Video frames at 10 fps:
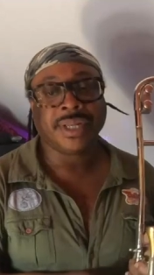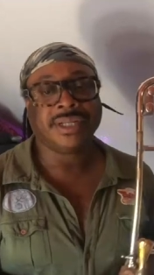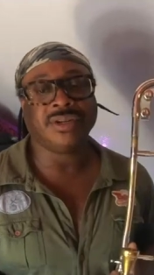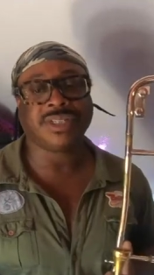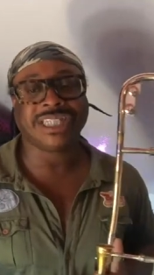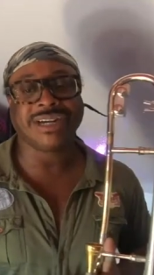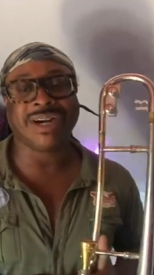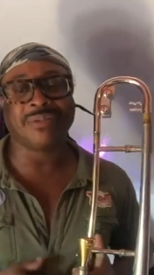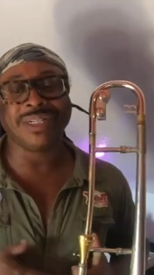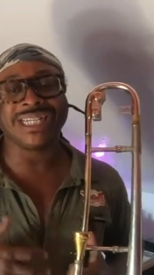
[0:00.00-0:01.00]
Notice how
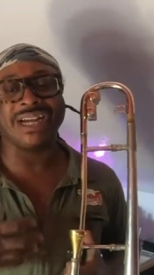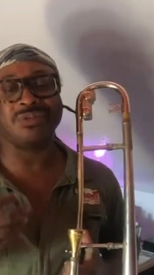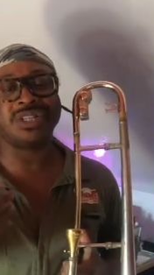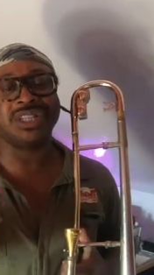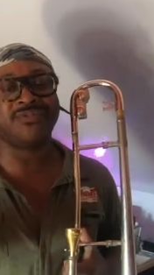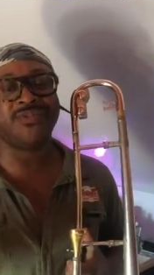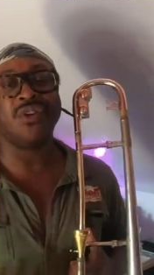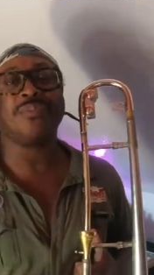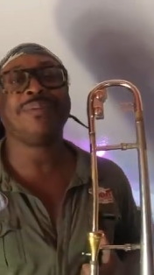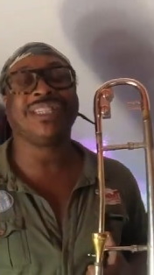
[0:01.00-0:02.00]
I went out to the
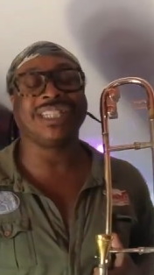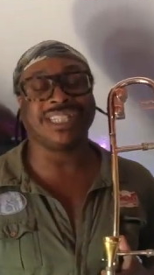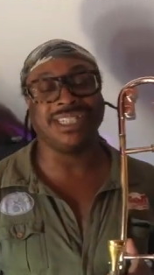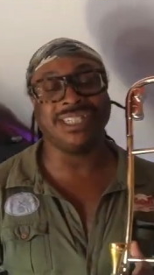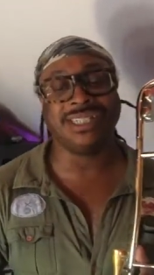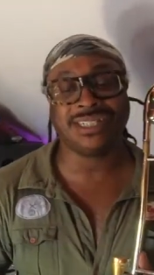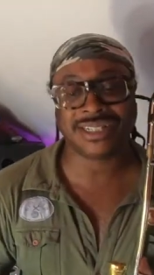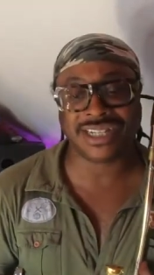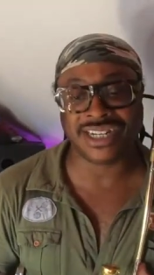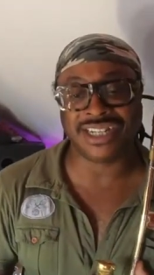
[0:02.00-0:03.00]
fourth position
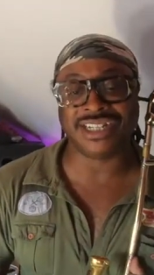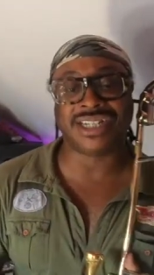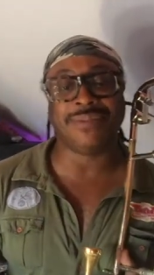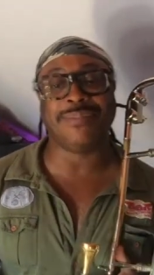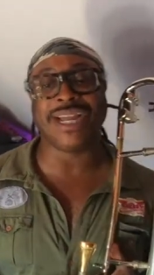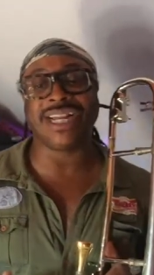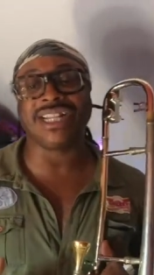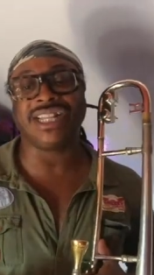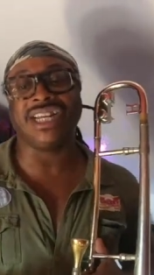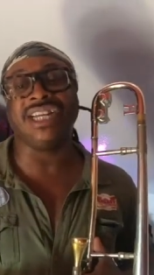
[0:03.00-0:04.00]
to make
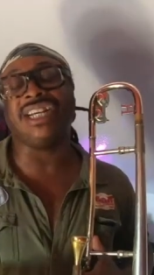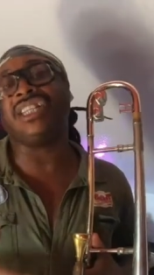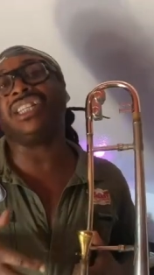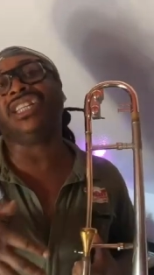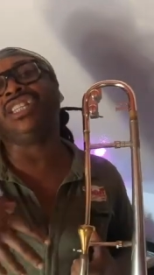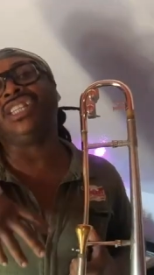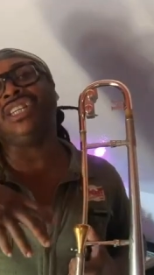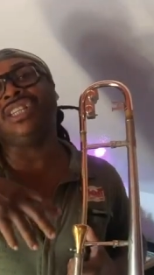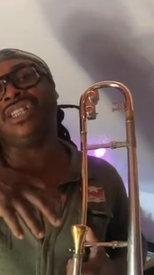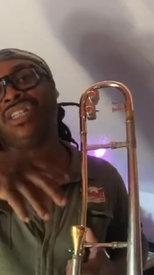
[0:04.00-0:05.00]

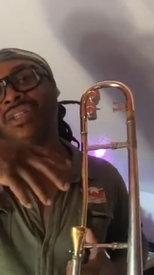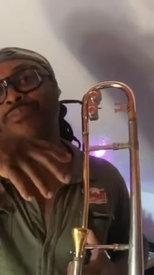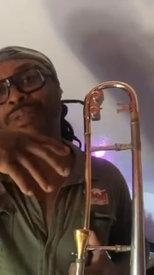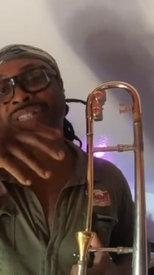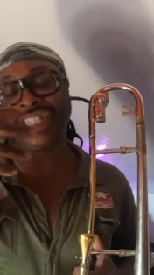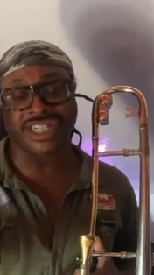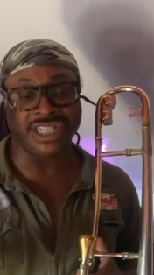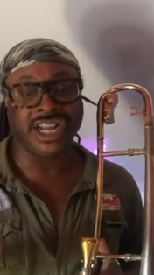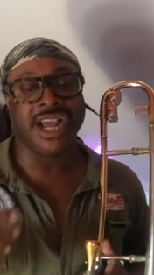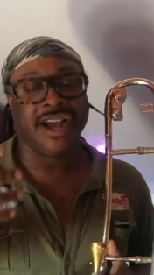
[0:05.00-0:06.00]
the
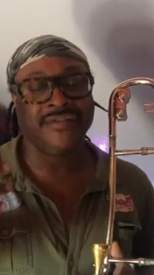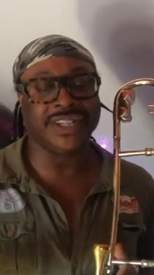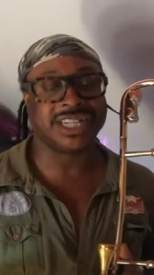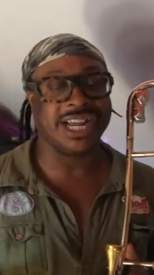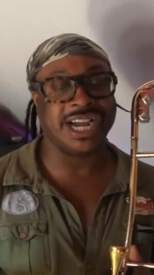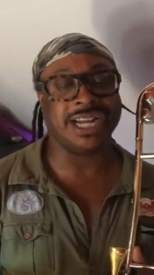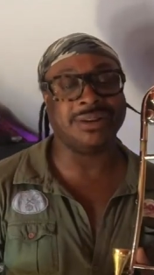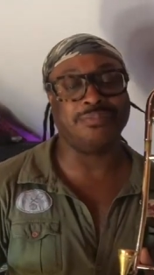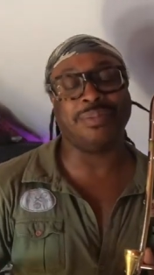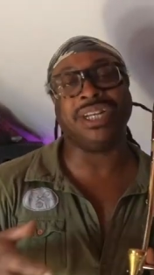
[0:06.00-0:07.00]
position of the slide
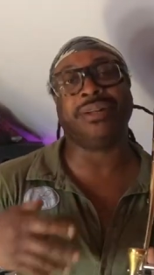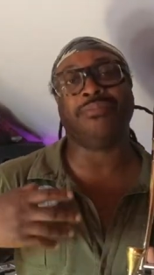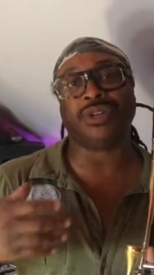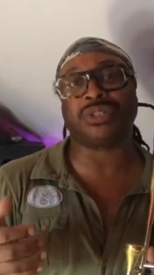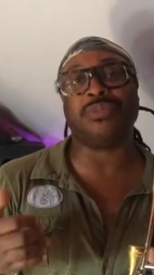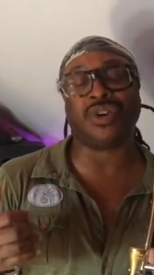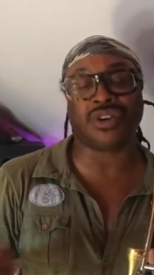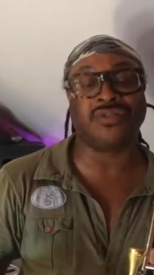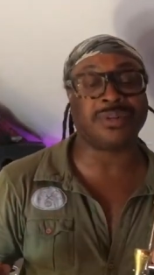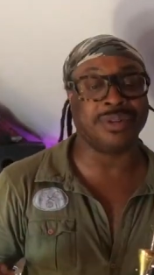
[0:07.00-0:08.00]
be in a much more
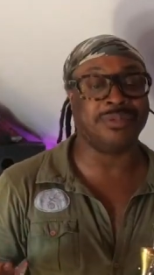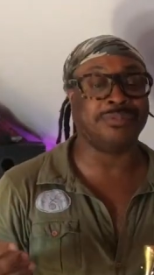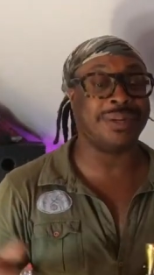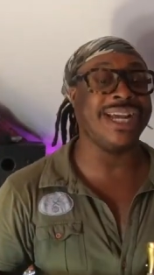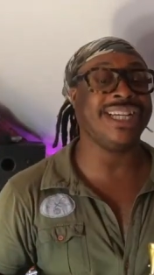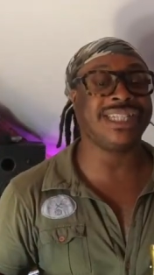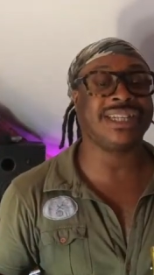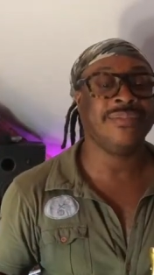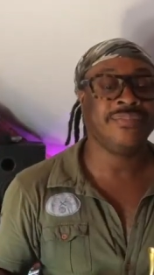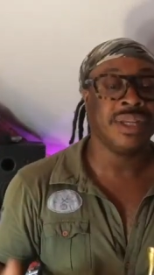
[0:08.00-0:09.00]
comfortable place
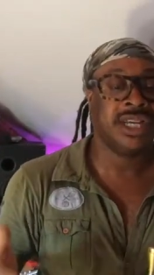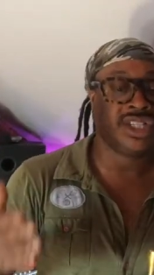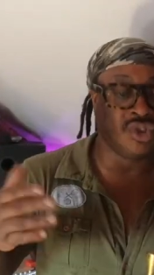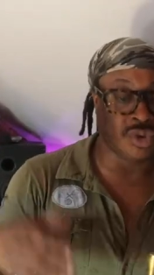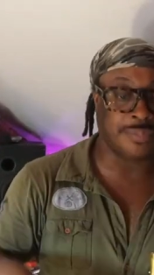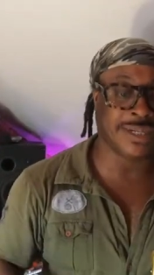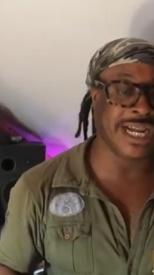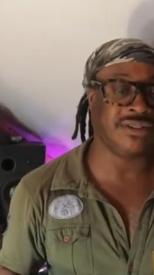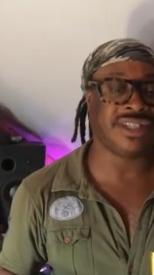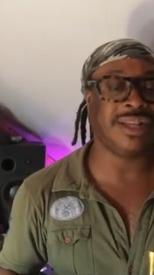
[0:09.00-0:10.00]
to drop
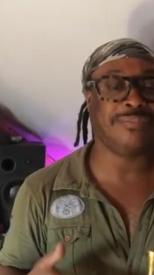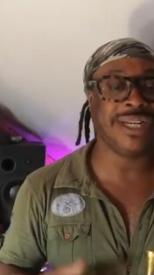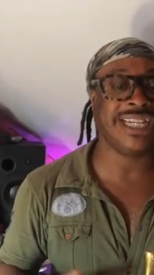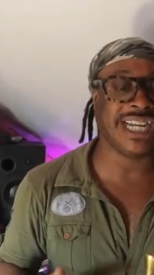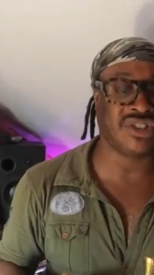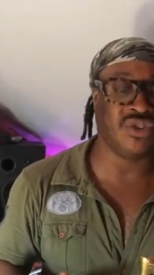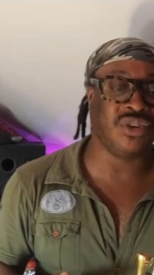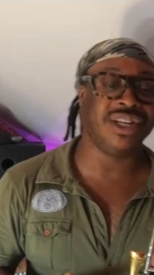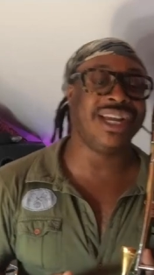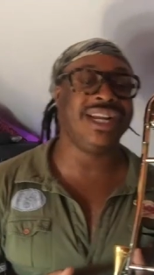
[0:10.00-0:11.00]
down to the B
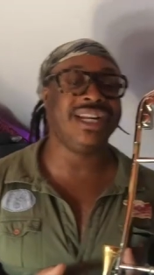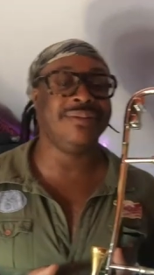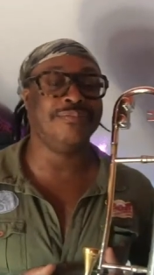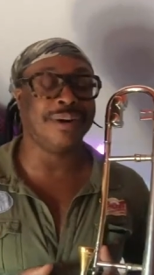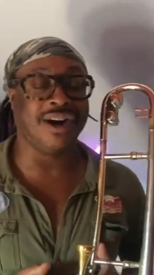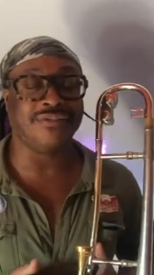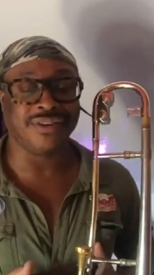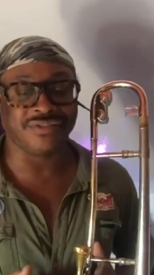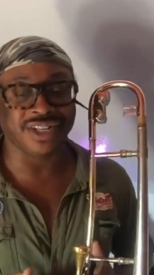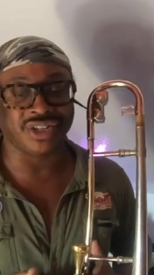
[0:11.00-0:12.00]
natural in bar
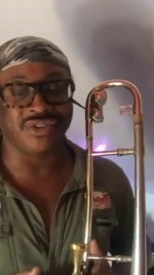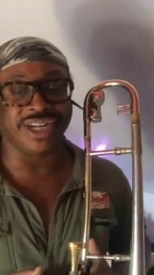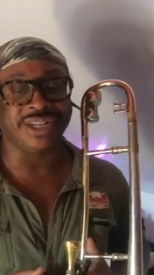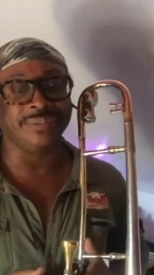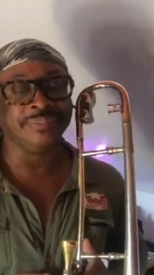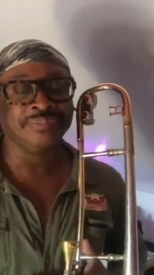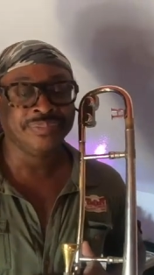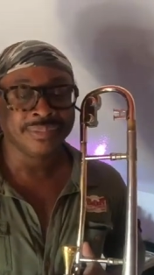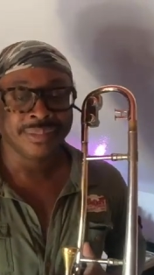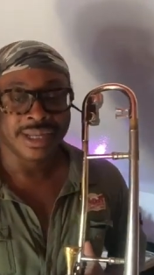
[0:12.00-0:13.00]
53.
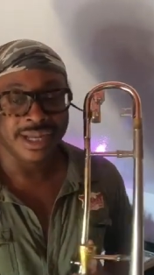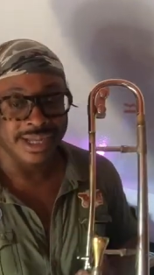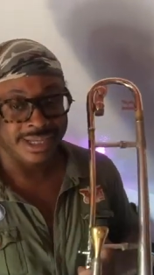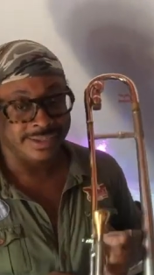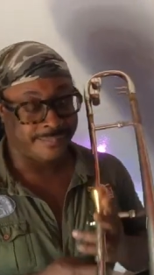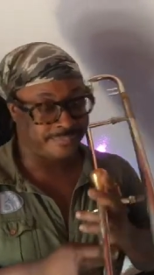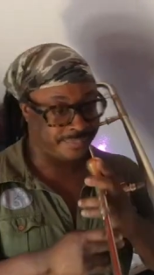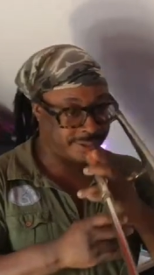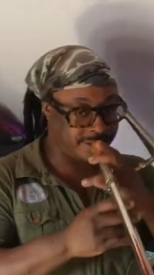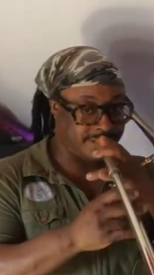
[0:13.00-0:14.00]

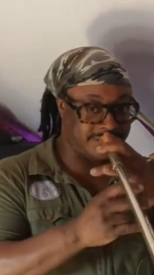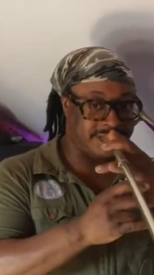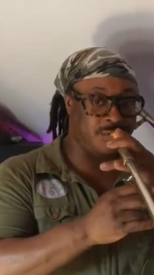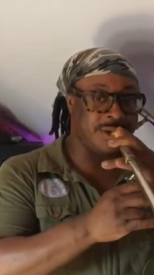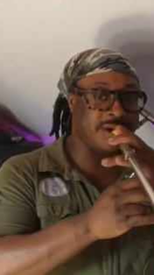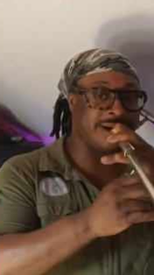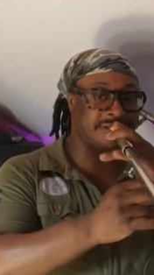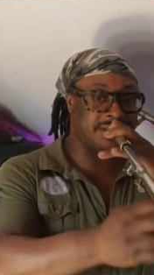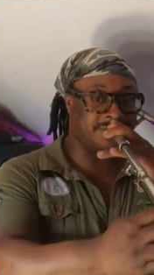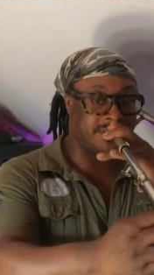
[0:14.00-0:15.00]
So we go out
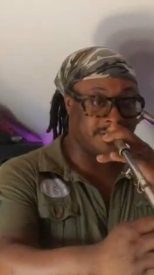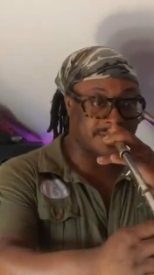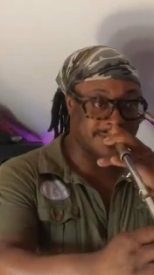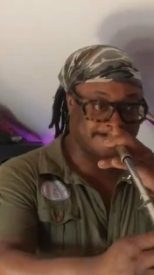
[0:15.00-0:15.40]
to the fourth.